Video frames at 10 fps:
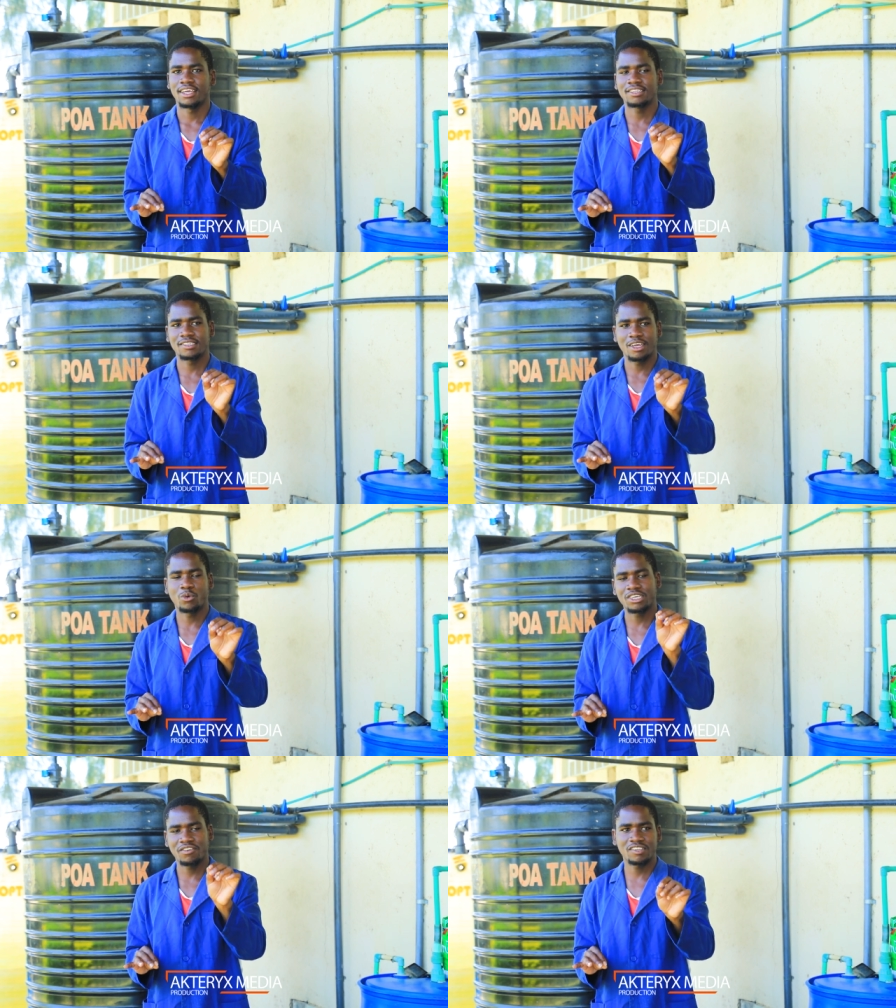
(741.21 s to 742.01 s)
And
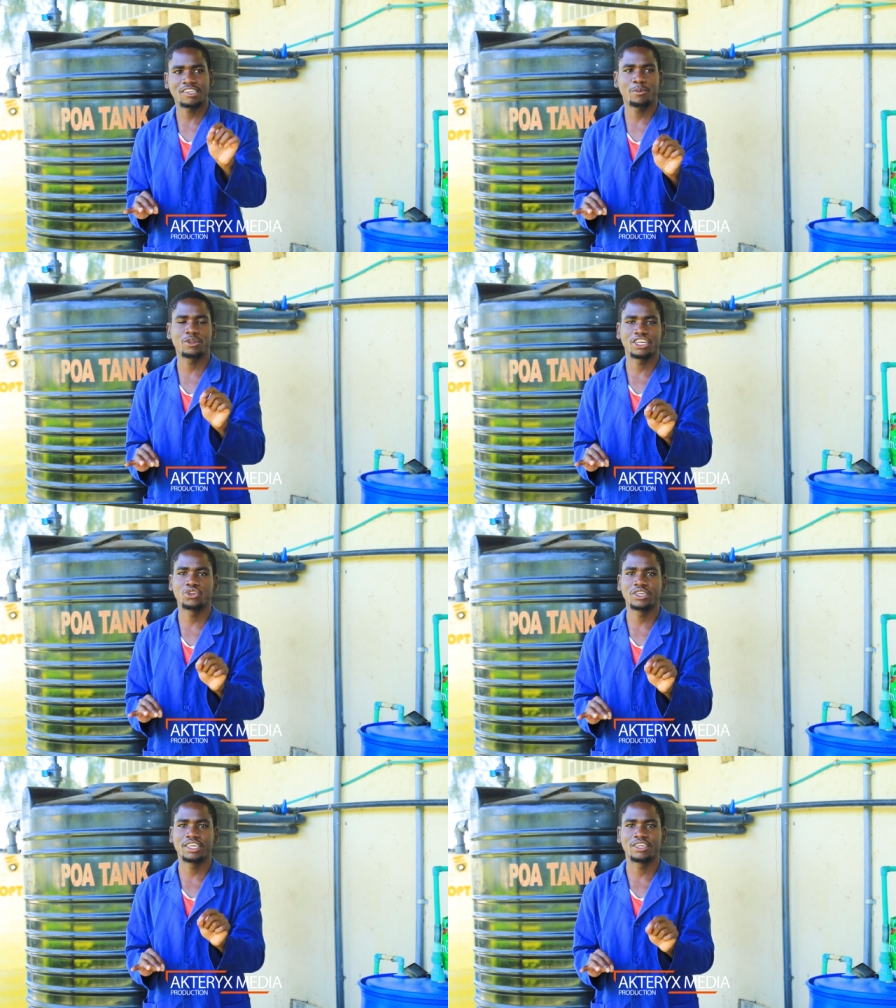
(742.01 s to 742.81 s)
whatever support
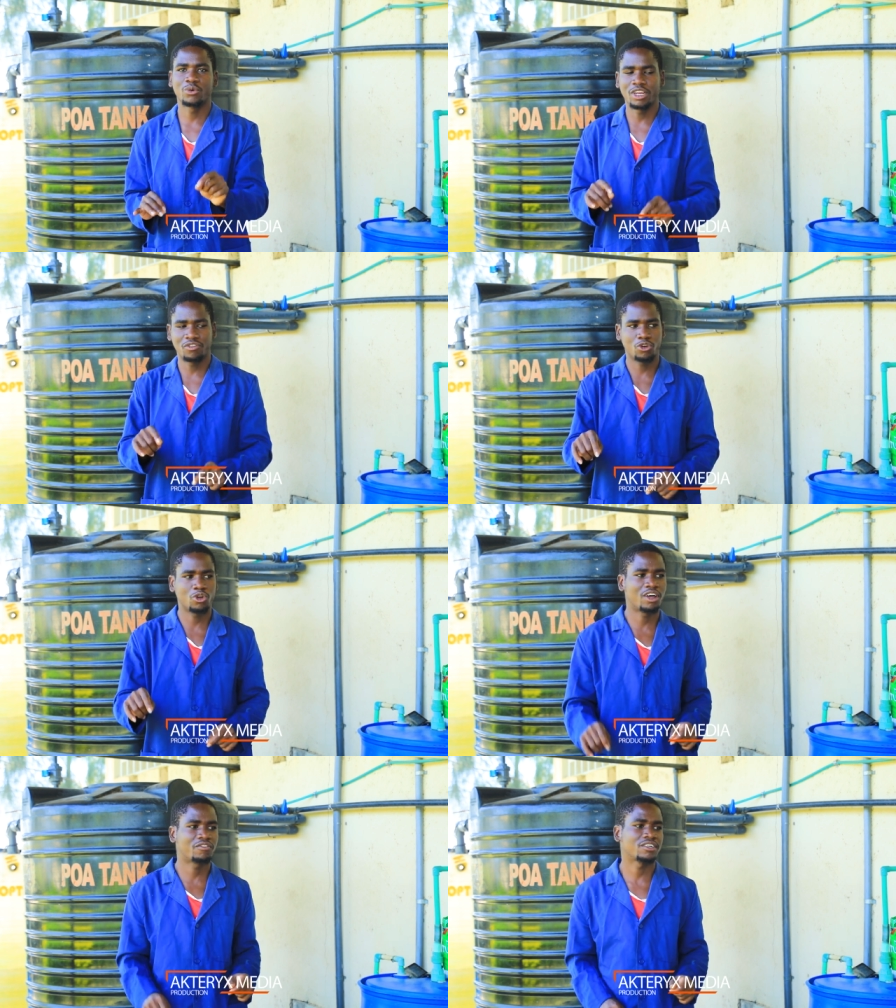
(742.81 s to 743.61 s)
that you need, we'll
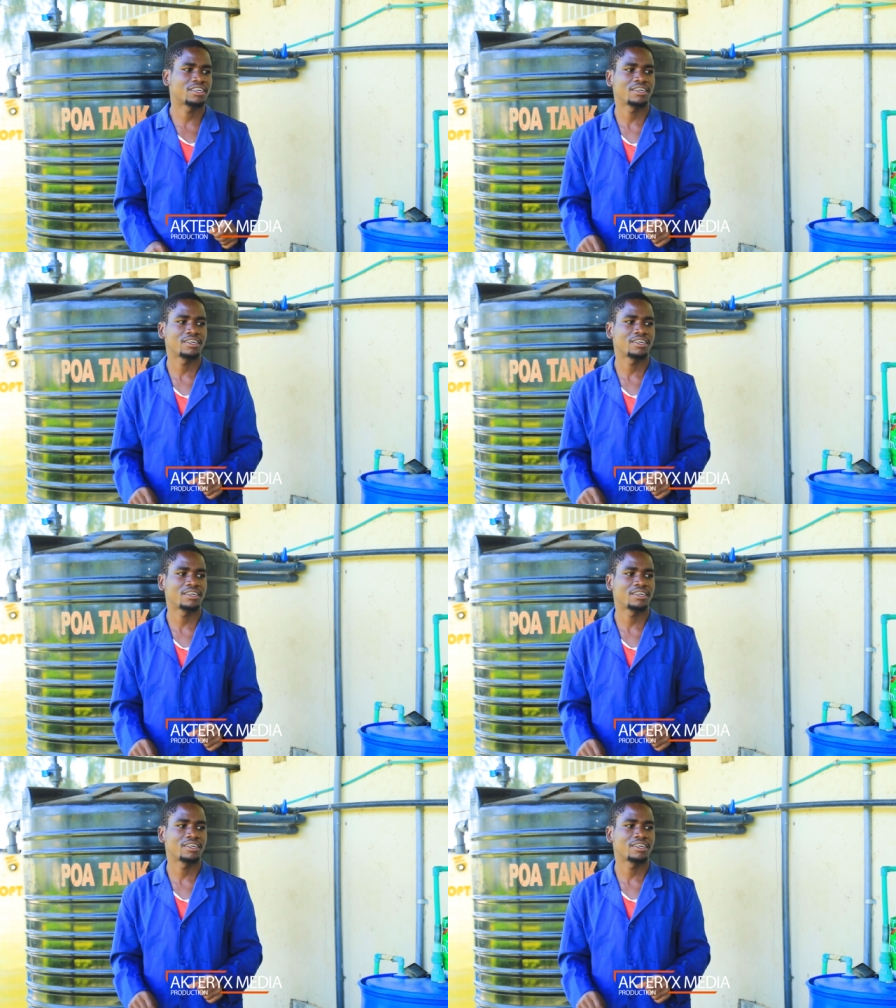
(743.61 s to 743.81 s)
follow up.